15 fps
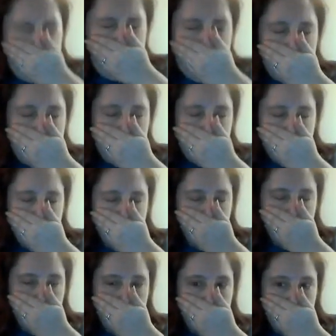
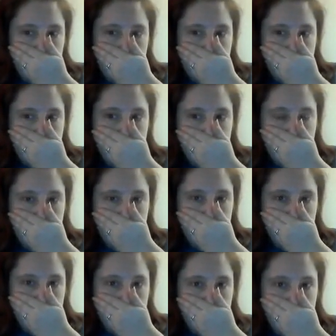
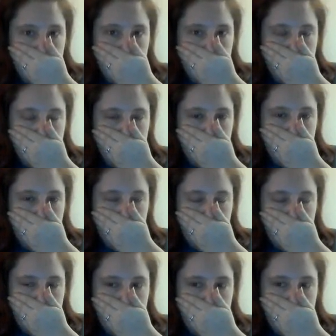
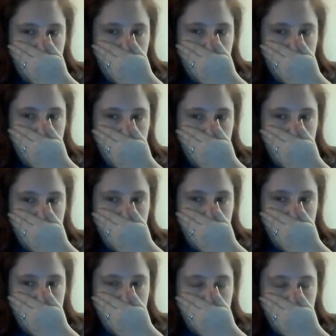
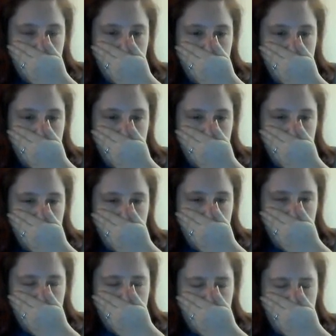
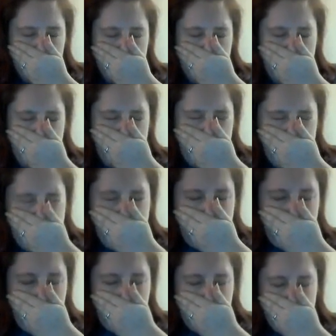
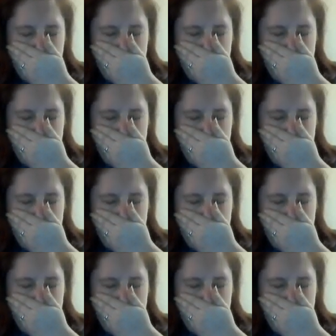Nobody speaks.